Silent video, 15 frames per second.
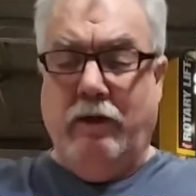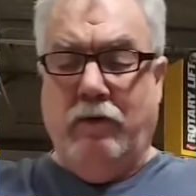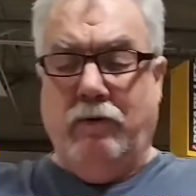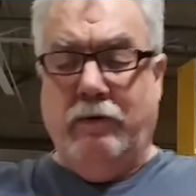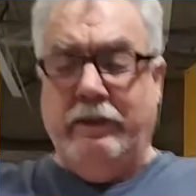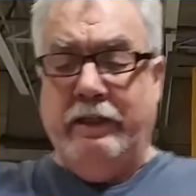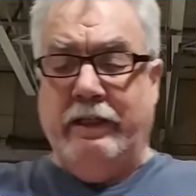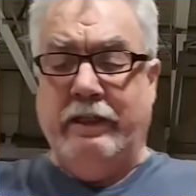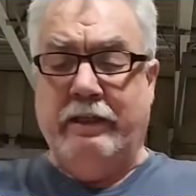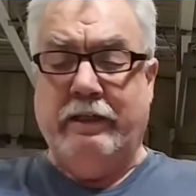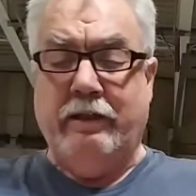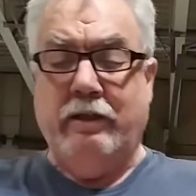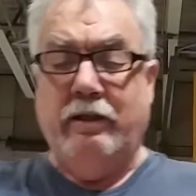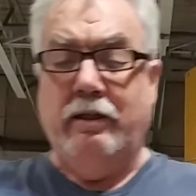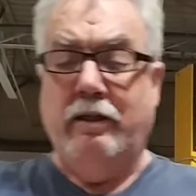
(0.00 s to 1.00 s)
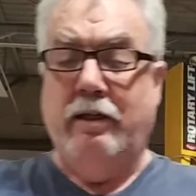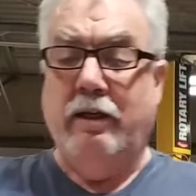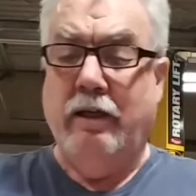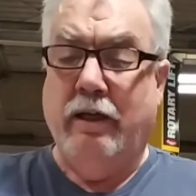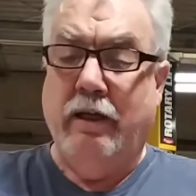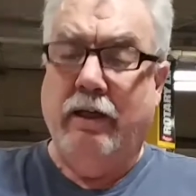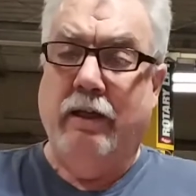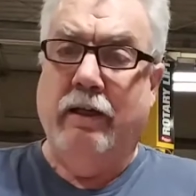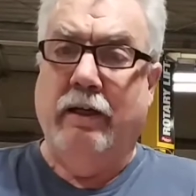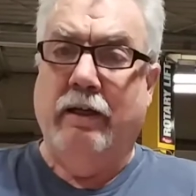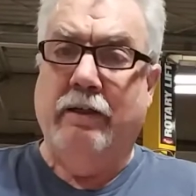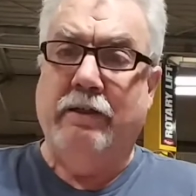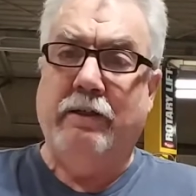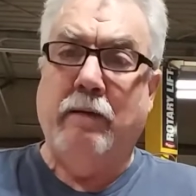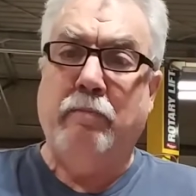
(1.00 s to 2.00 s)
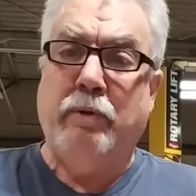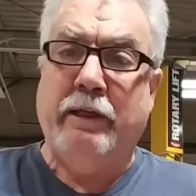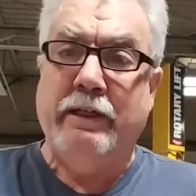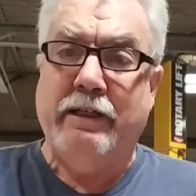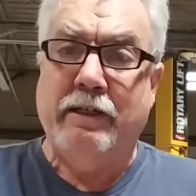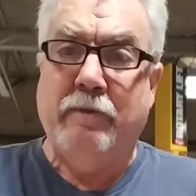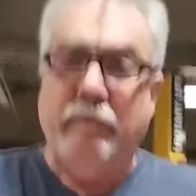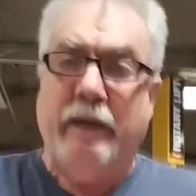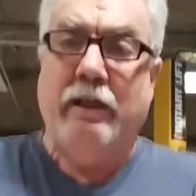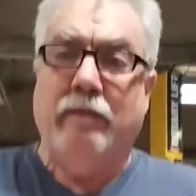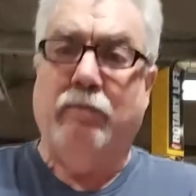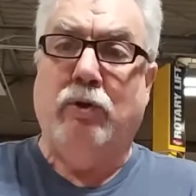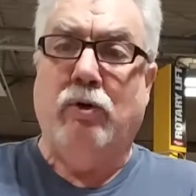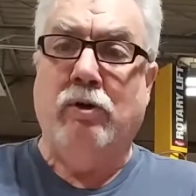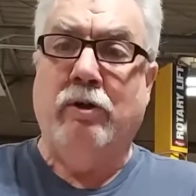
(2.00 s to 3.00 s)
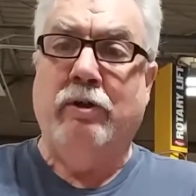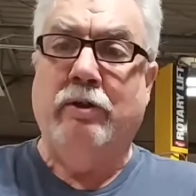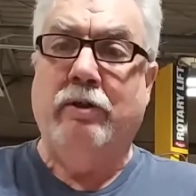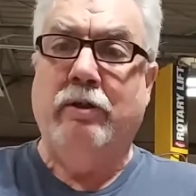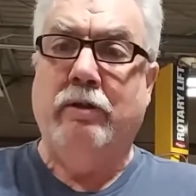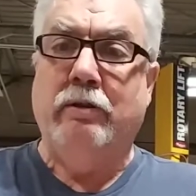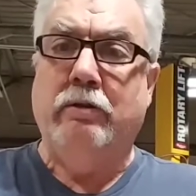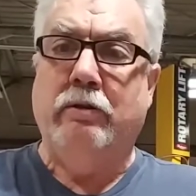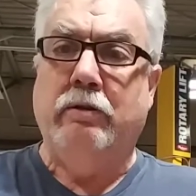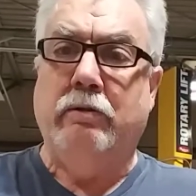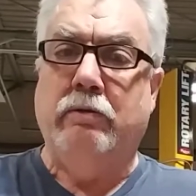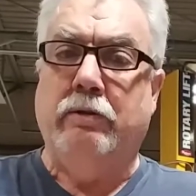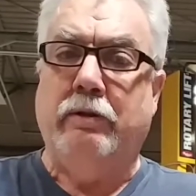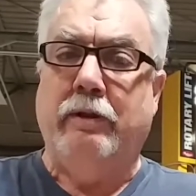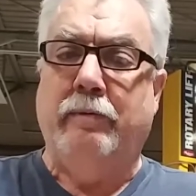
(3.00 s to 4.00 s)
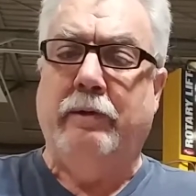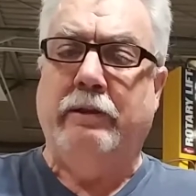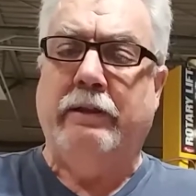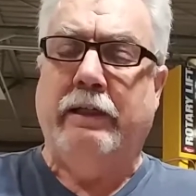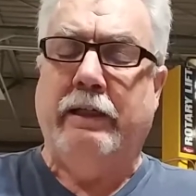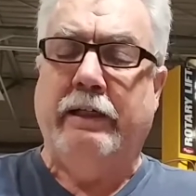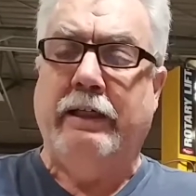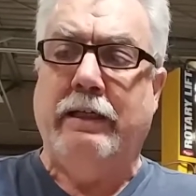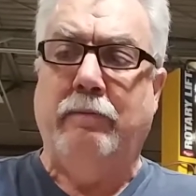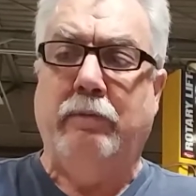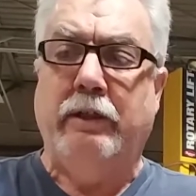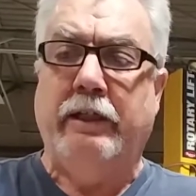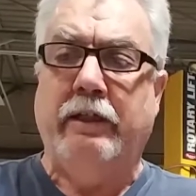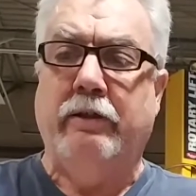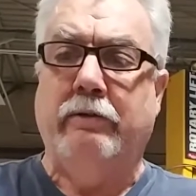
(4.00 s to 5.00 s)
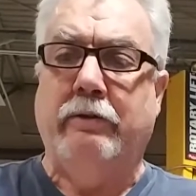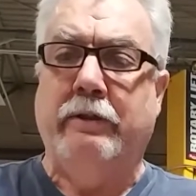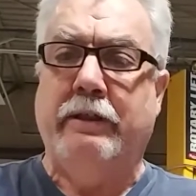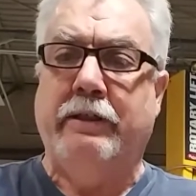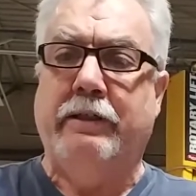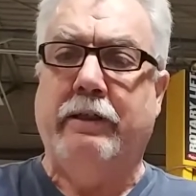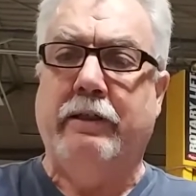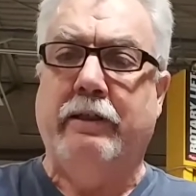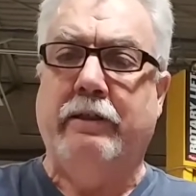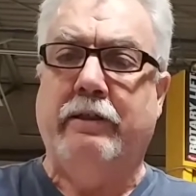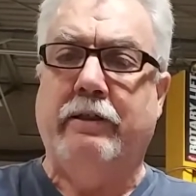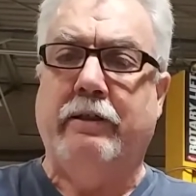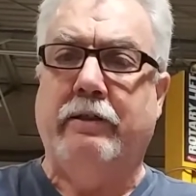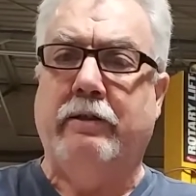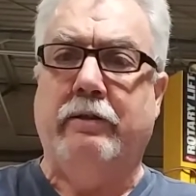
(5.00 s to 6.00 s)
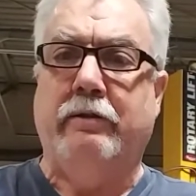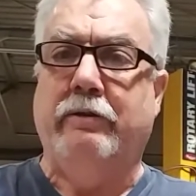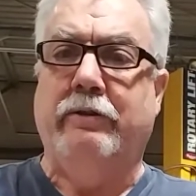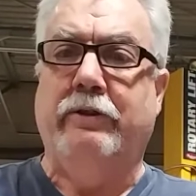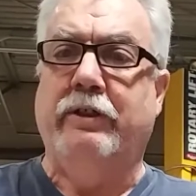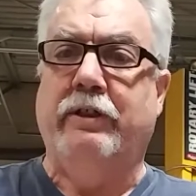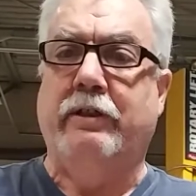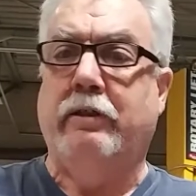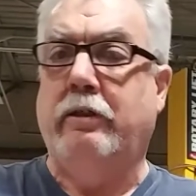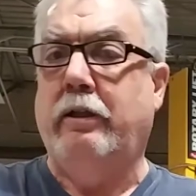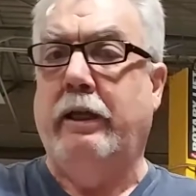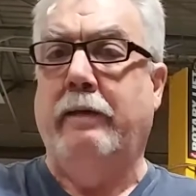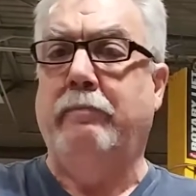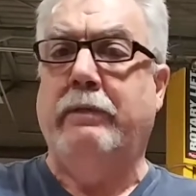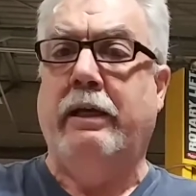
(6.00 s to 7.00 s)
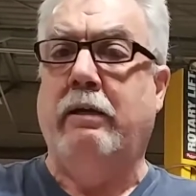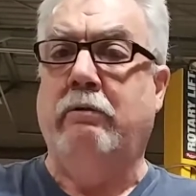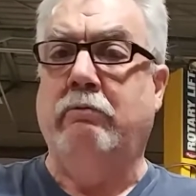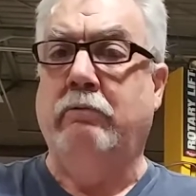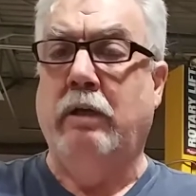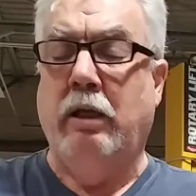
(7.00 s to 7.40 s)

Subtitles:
on these, some places make them longer. Sorry about that. I keep leaning on this, and you're just clamped down.